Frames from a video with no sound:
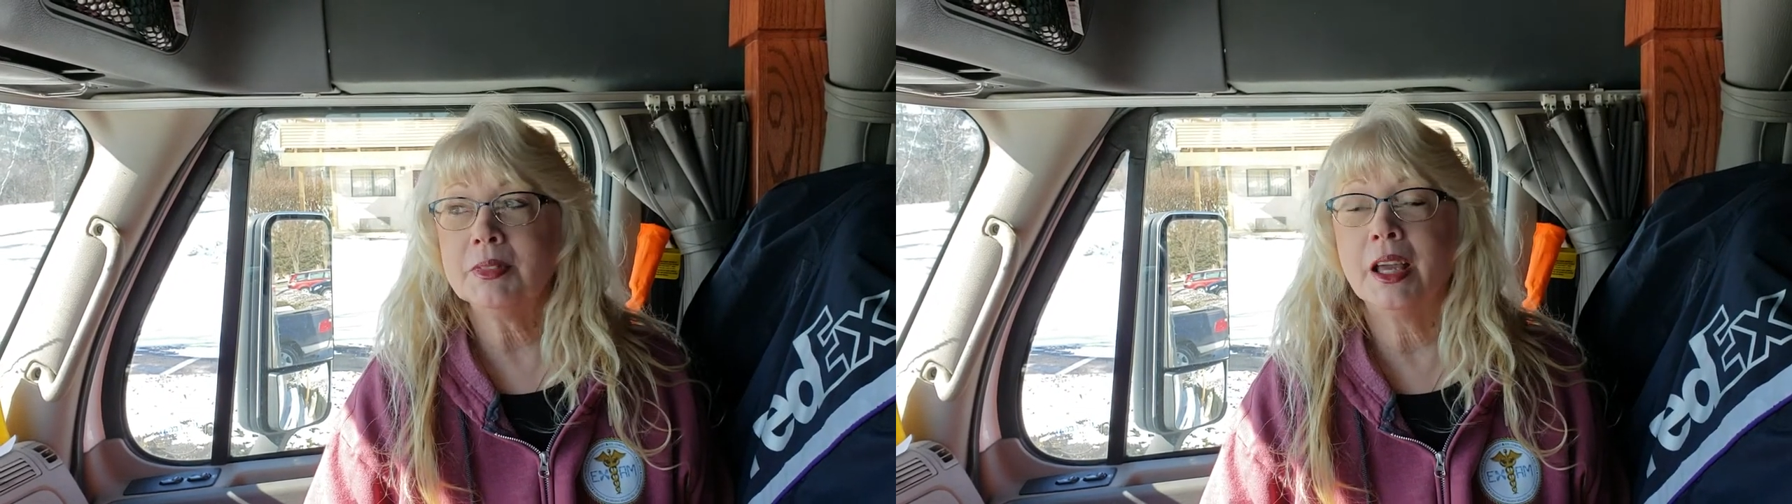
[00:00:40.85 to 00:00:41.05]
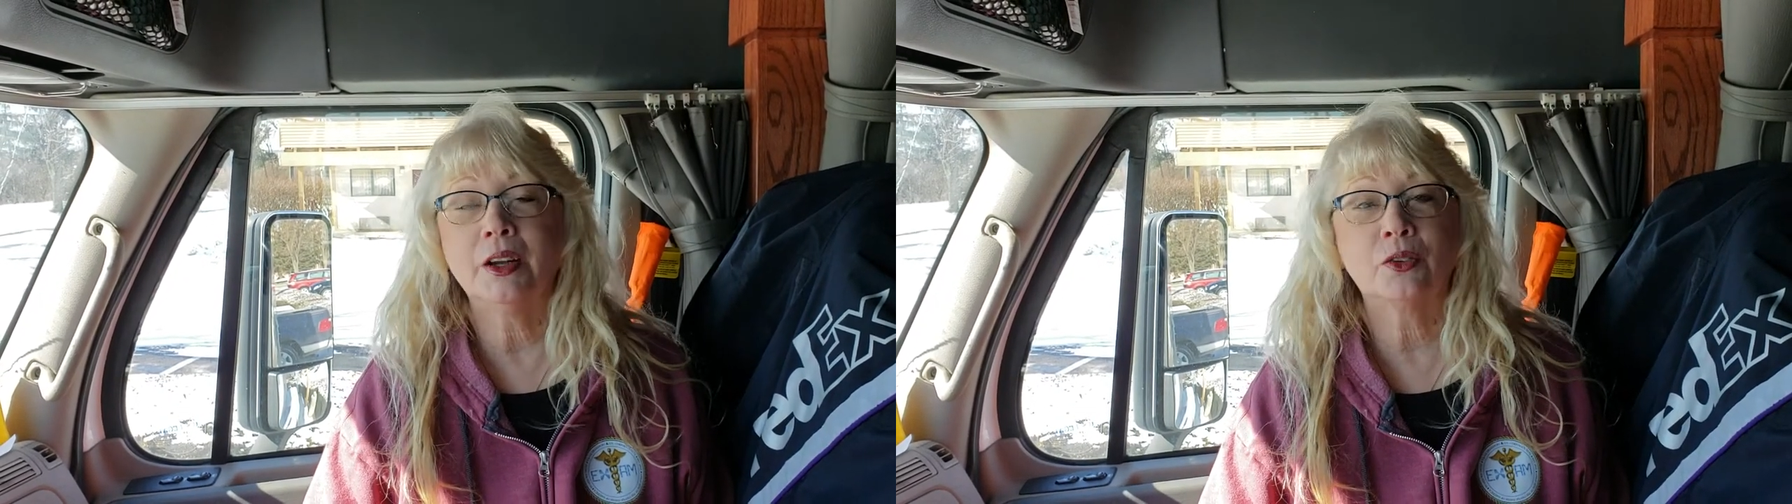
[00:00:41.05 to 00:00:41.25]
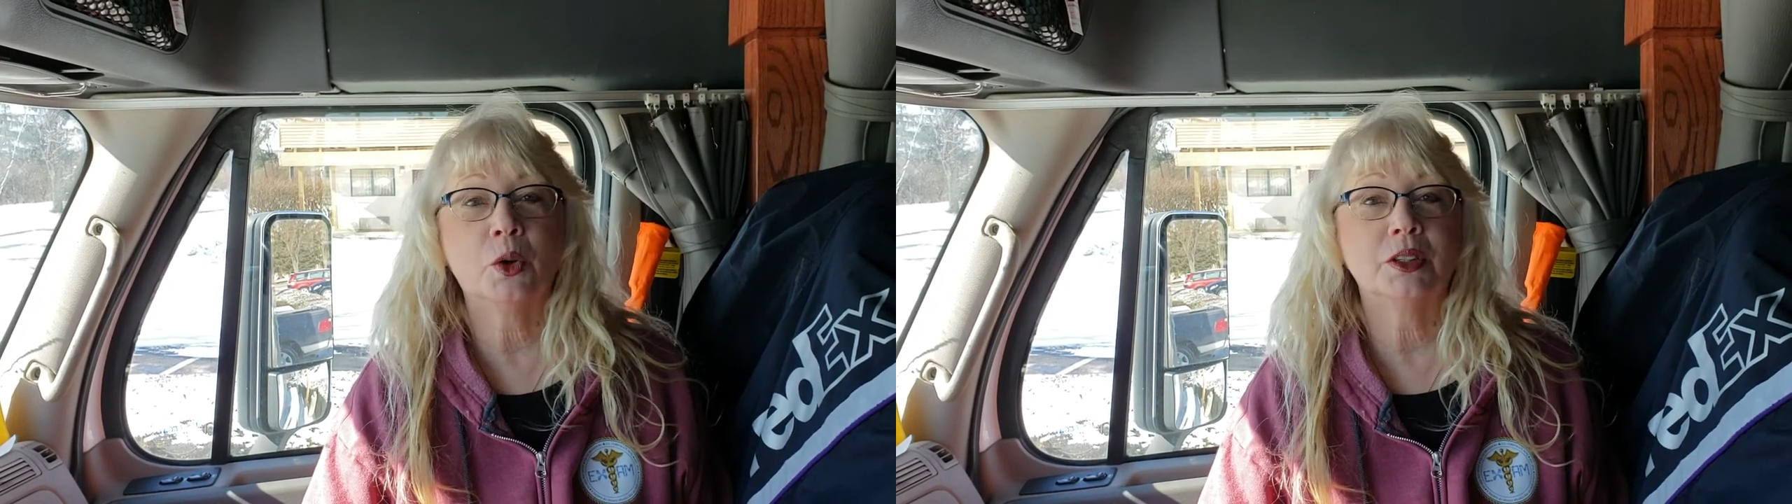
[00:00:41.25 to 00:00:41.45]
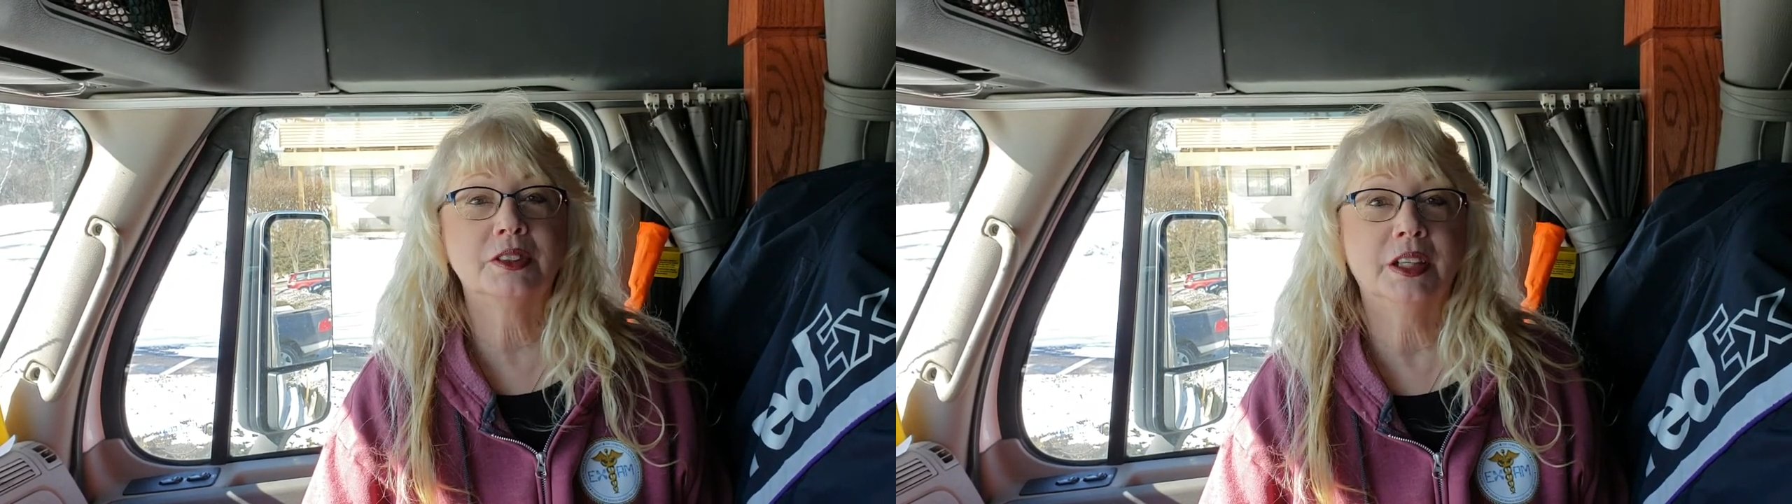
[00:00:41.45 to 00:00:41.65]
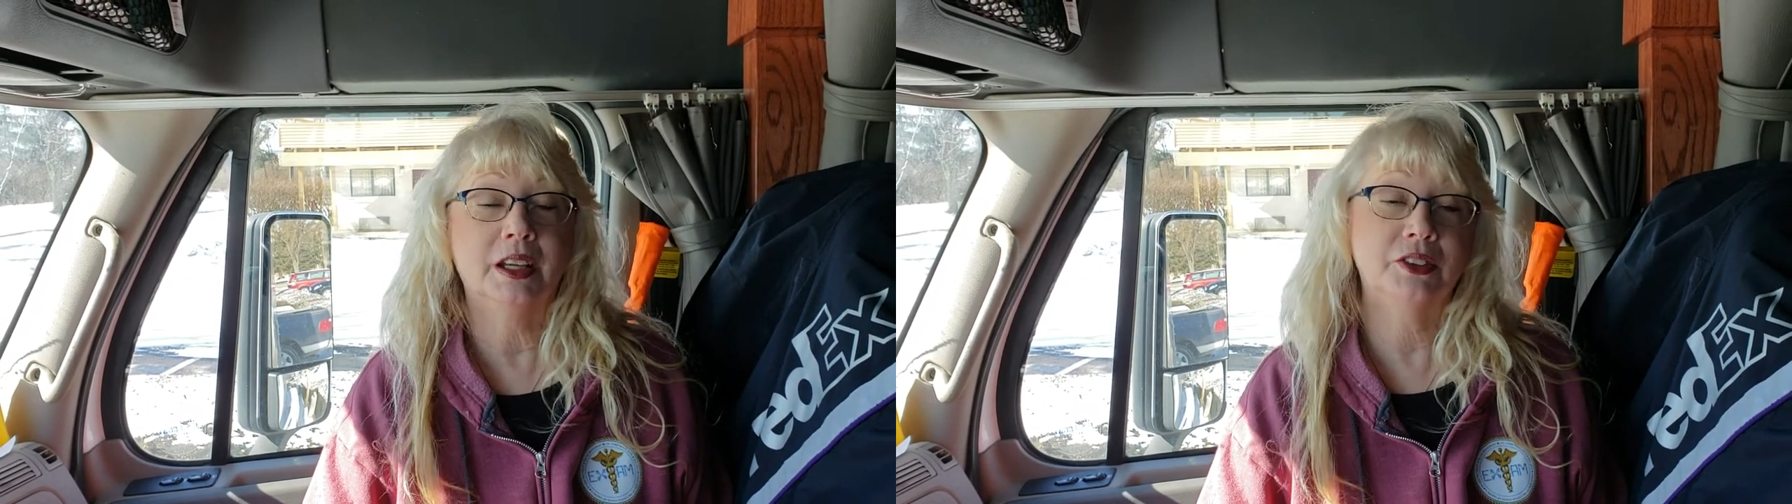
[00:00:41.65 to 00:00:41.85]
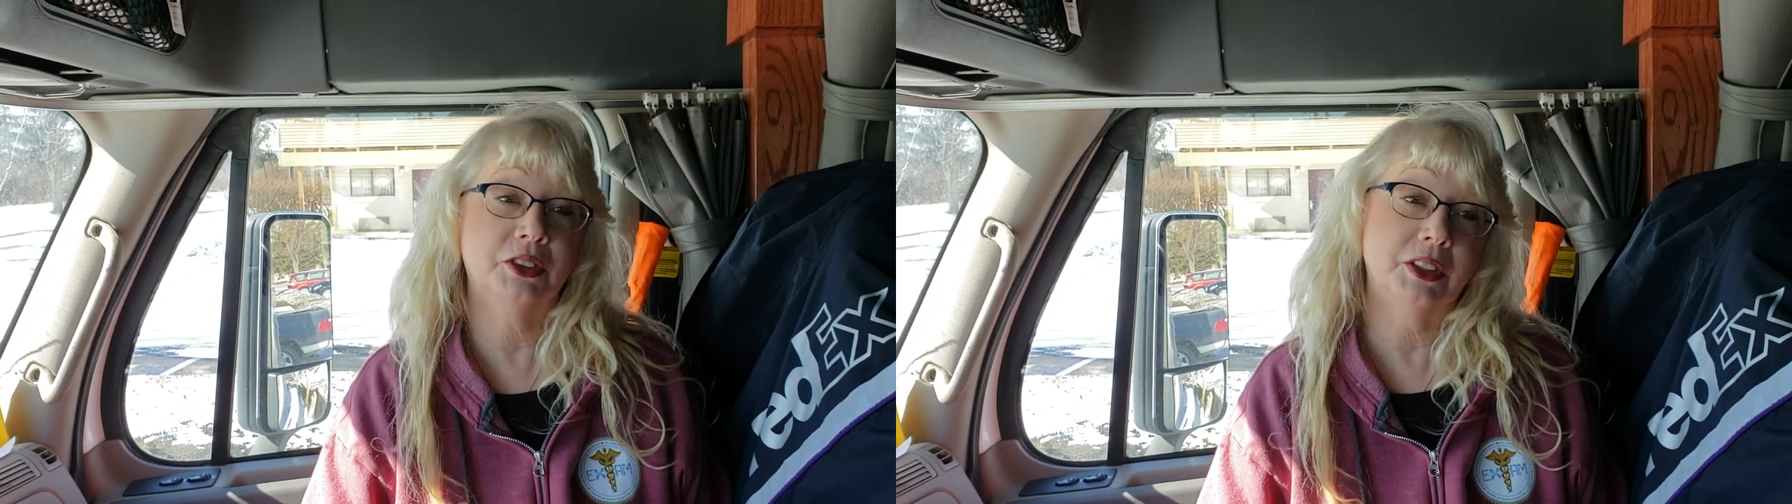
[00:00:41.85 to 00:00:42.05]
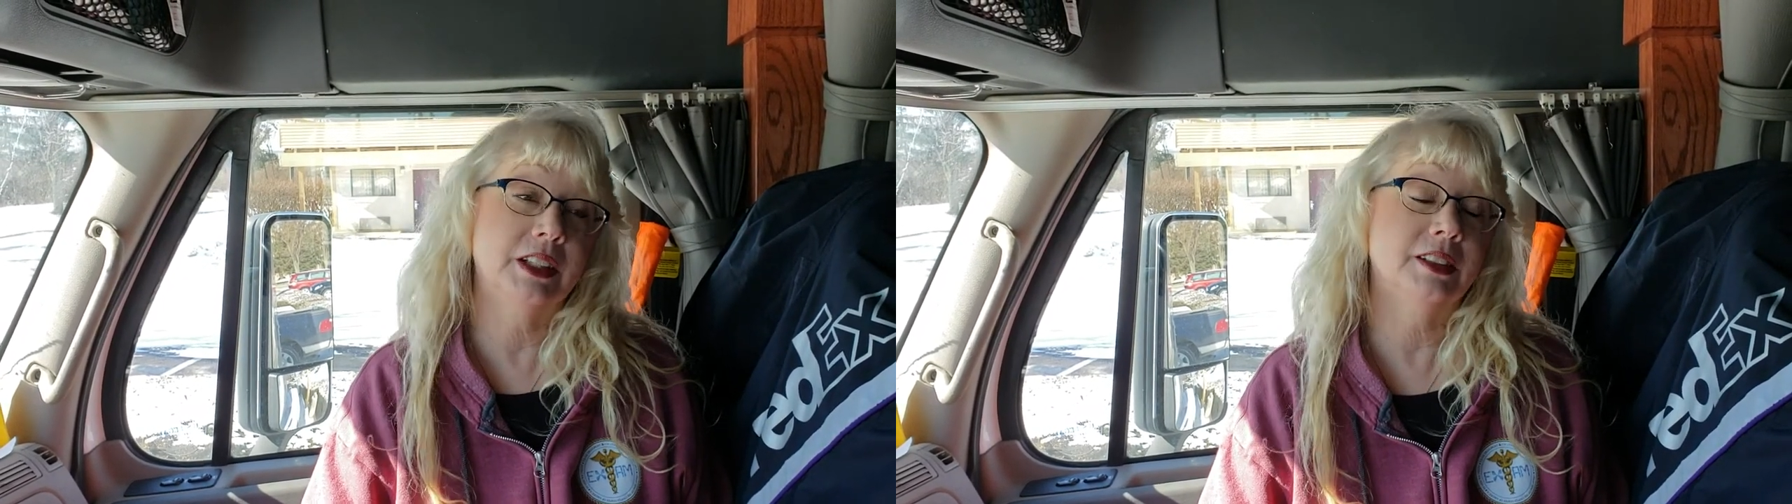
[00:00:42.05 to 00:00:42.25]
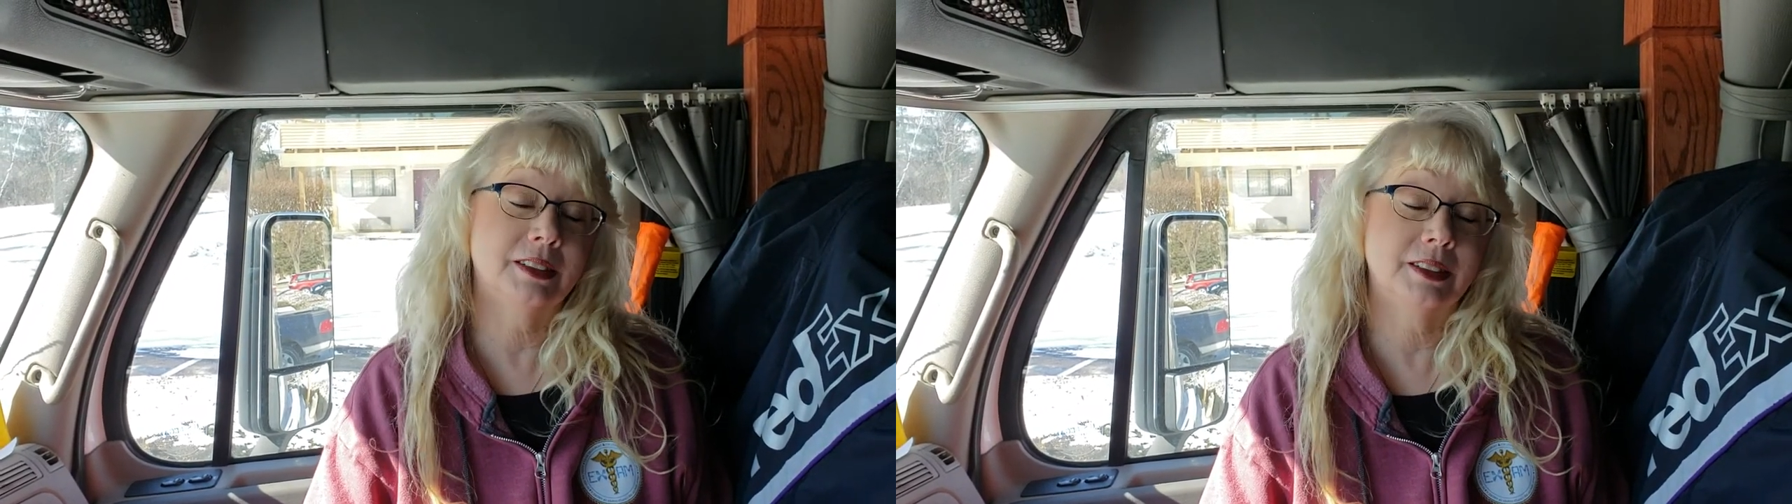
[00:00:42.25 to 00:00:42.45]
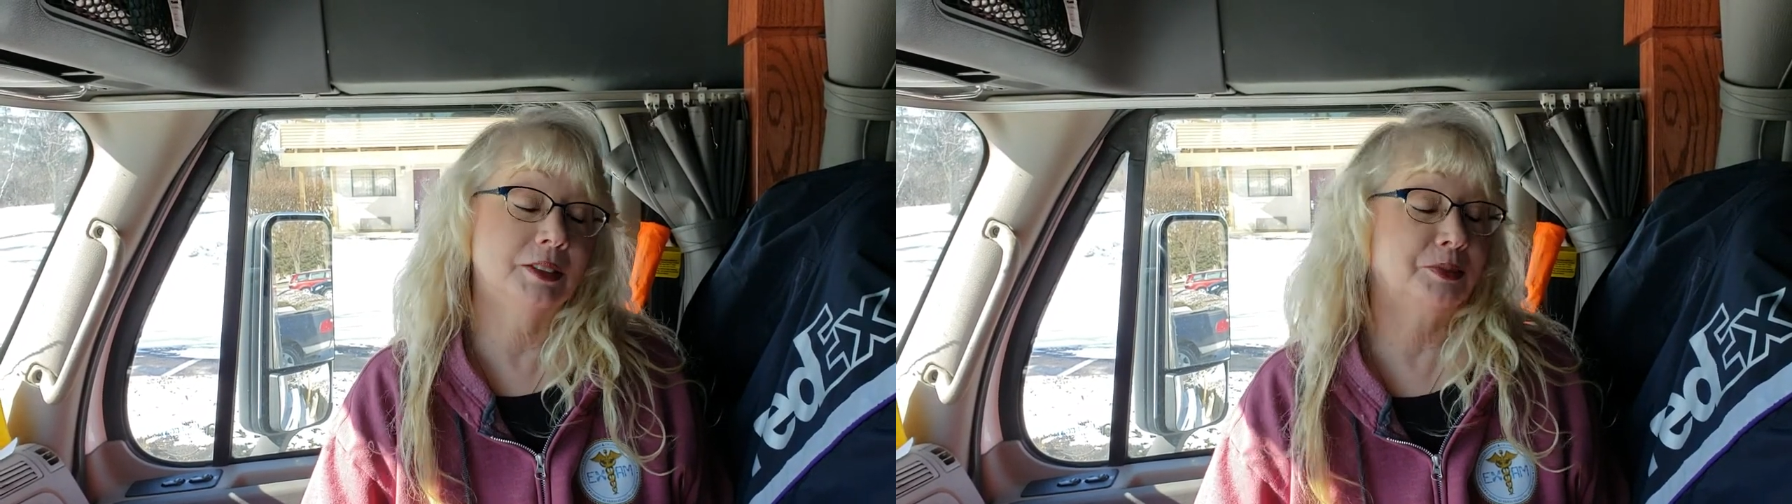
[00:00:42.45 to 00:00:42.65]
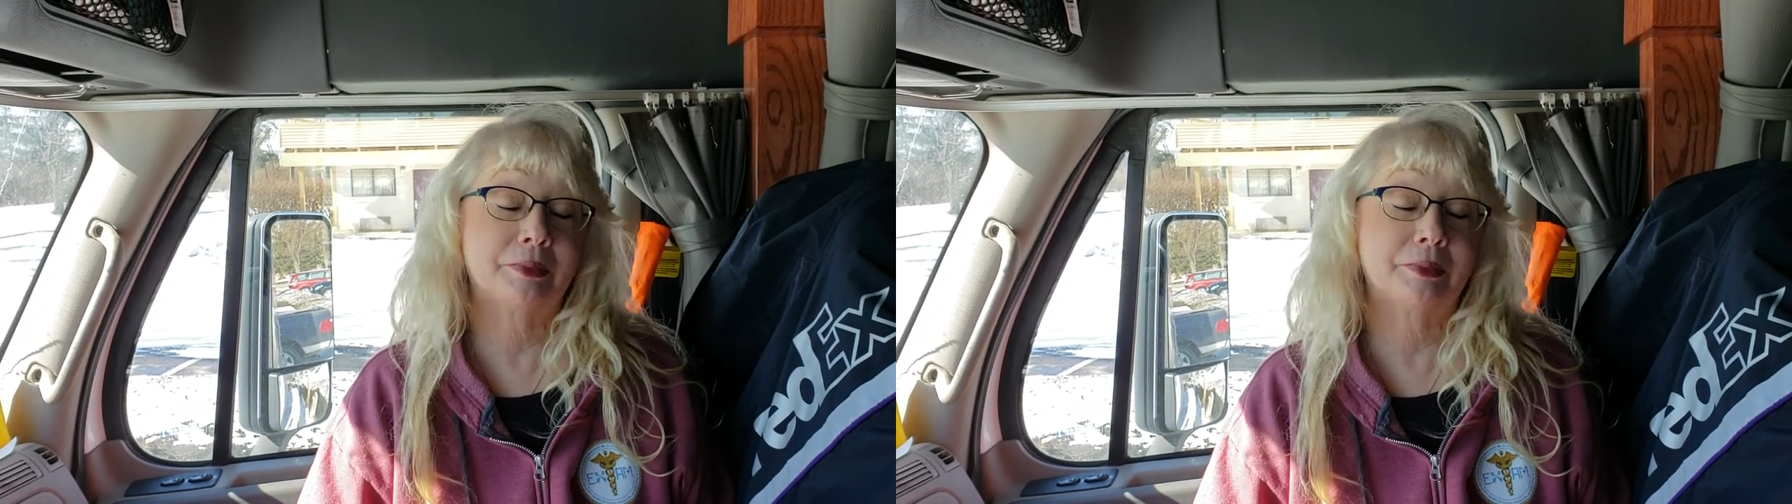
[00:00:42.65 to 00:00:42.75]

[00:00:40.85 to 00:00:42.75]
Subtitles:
And of course the answer is,